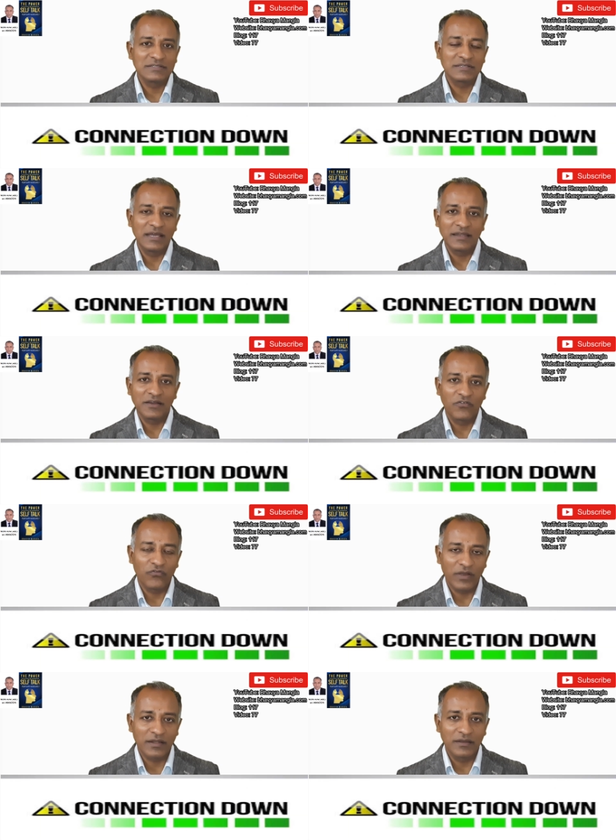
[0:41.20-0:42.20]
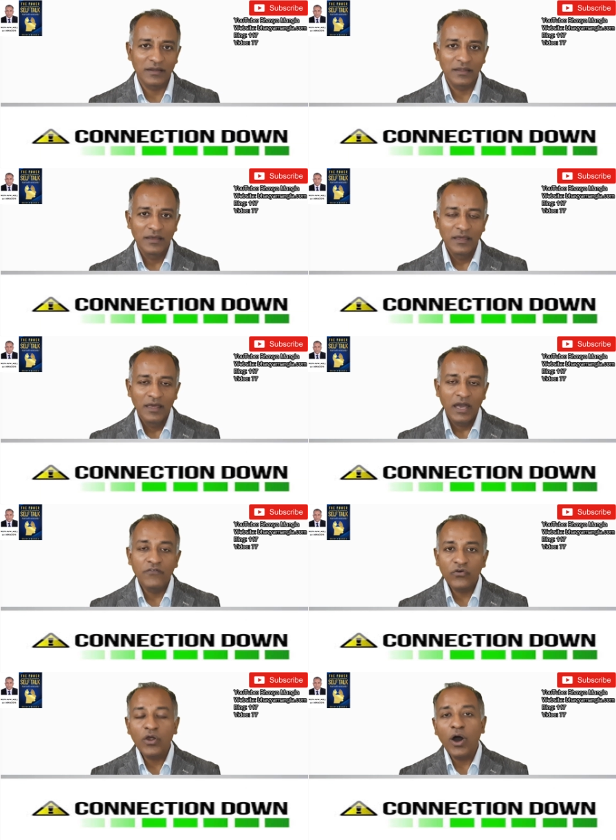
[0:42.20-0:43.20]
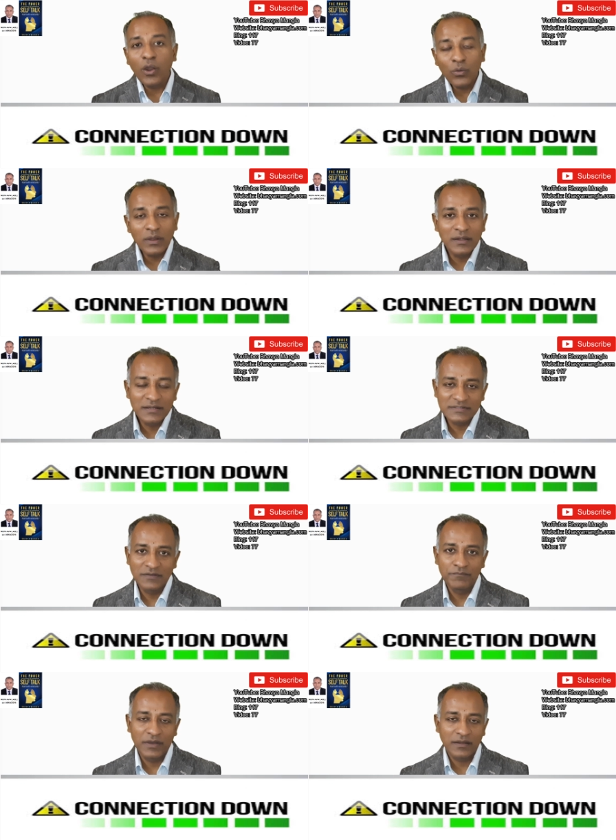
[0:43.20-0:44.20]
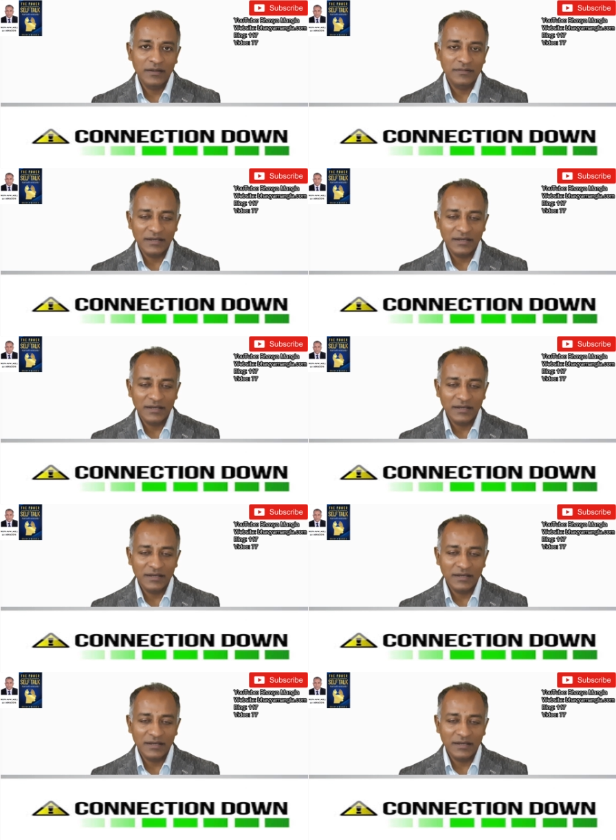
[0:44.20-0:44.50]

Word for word: is getting affected and for how long it gets impacted,